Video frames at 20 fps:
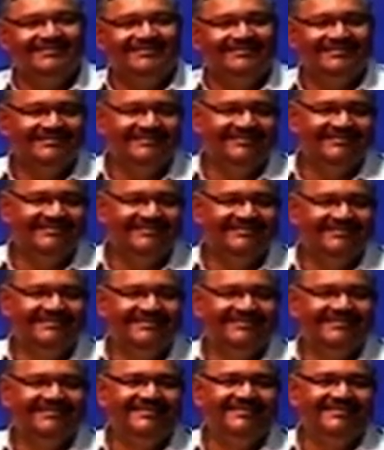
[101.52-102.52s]

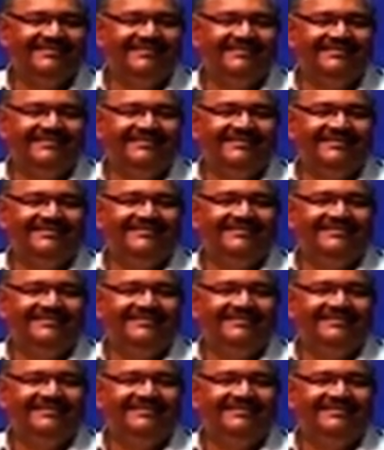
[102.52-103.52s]

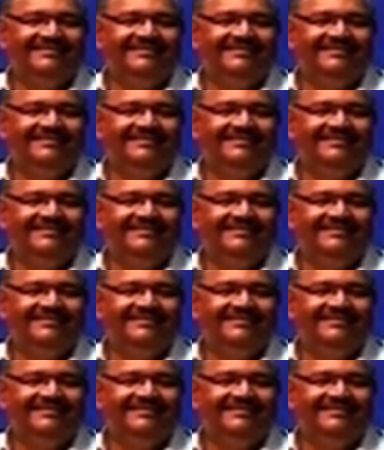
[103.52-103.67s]
Nobody speaks.